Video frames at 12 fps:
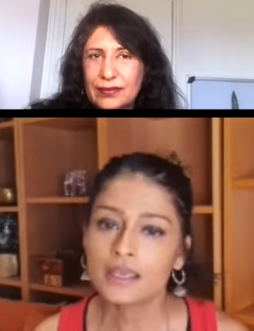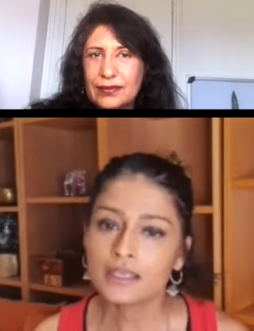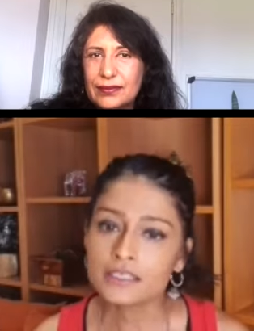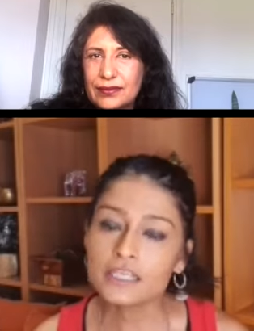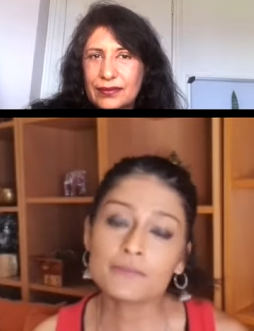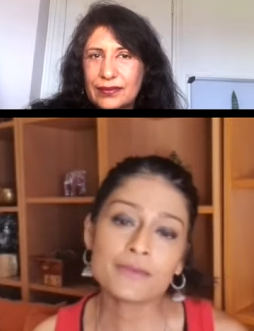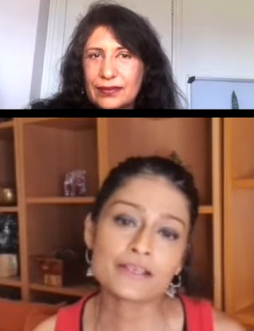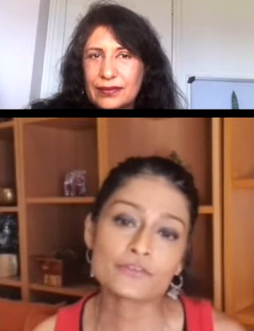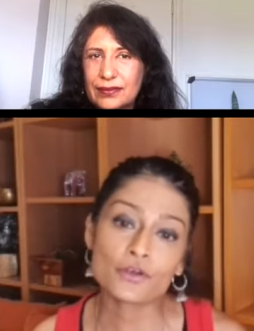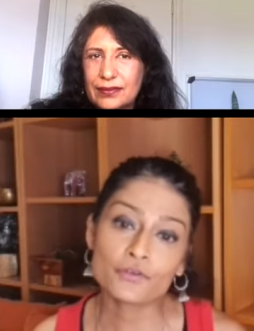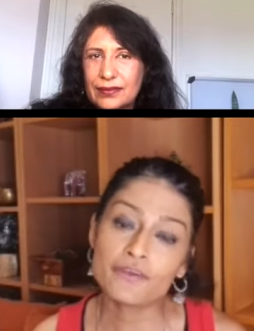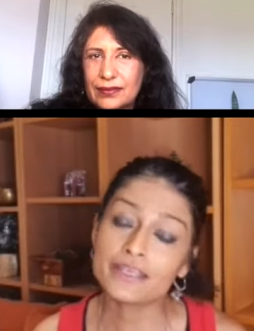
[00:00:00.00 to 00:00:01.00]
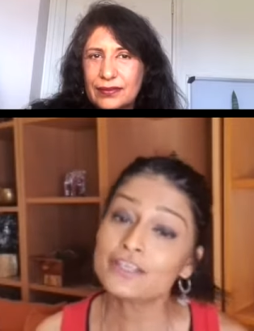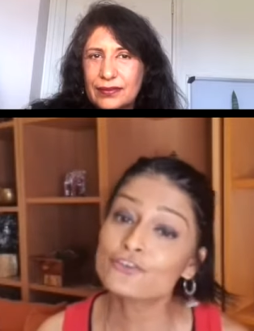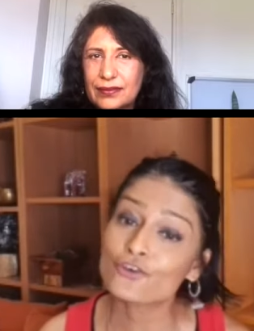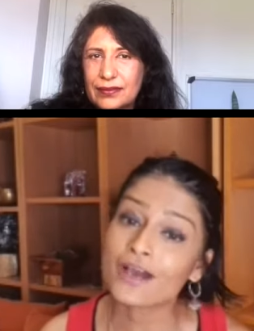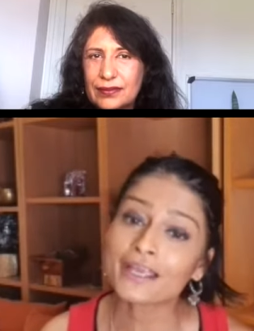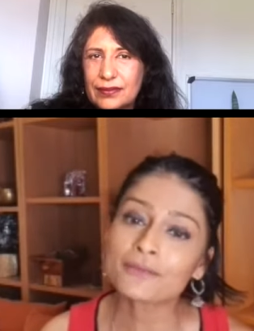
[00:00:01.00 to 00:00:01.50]
Speaker 1: Neem has got very
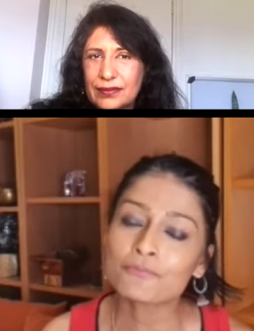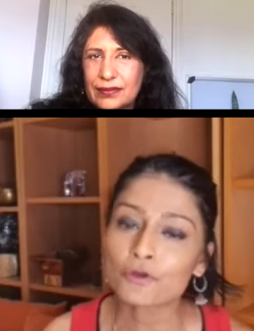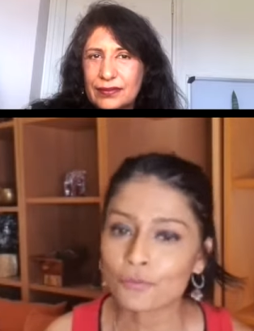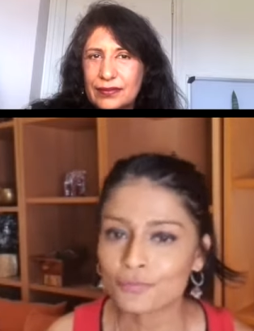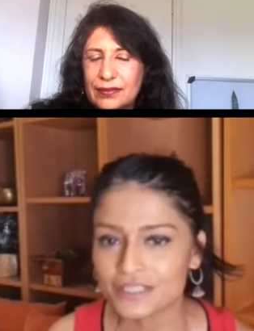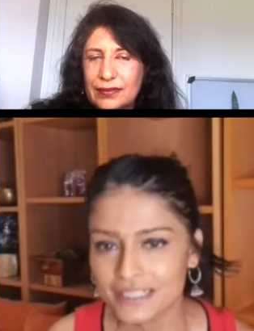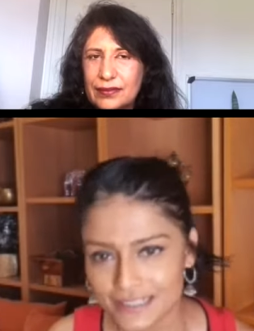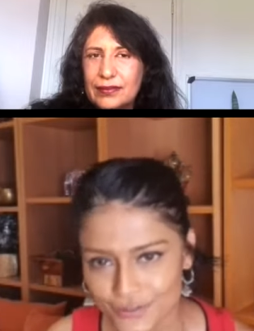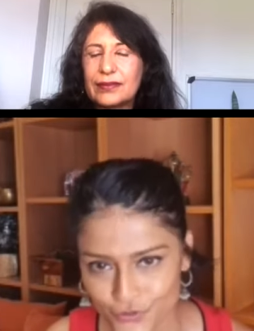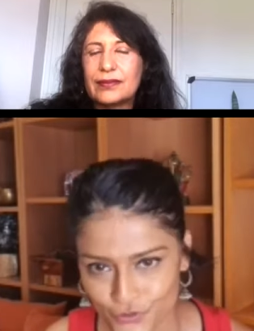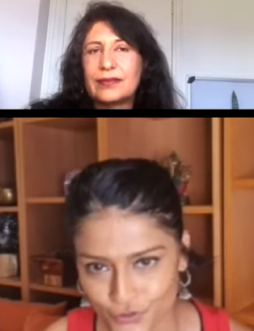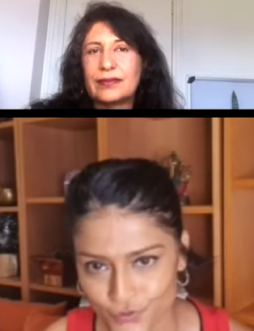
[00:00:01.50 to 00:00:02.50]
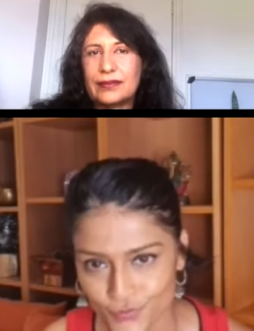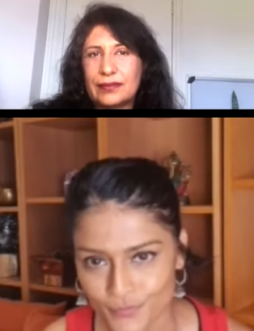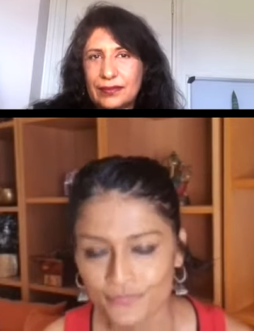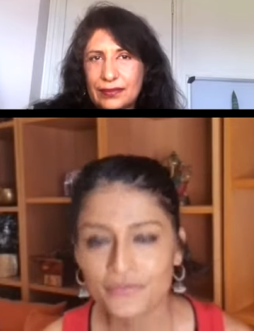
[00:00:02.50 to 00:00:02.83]
drying properties too.